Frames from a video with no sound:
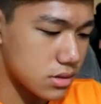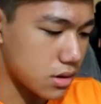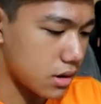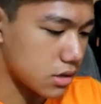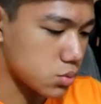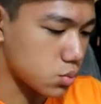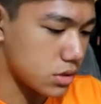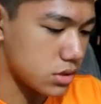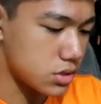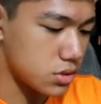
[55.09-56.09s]
All right, his
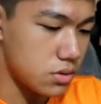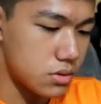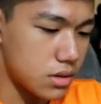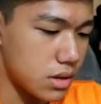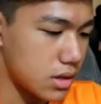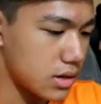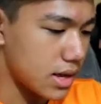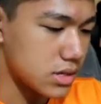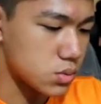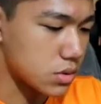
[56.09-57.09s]
wood too.
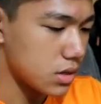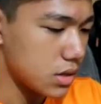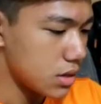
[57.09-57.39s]
Nice wood.